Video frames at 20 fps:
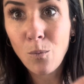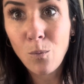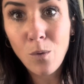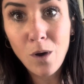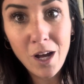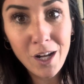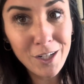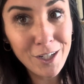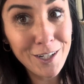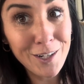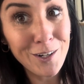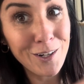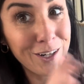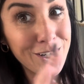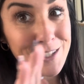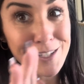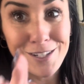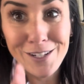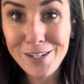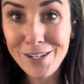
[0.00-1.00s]
water or
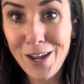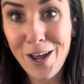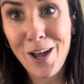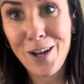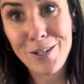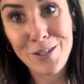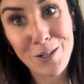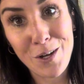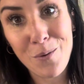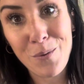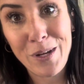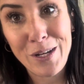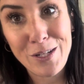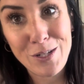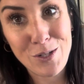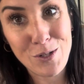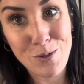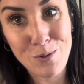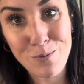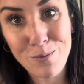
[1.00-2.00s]
it's not
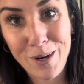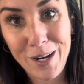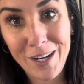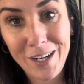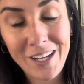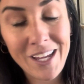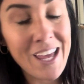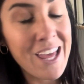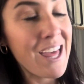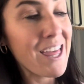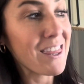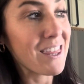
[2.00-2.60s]
going to work.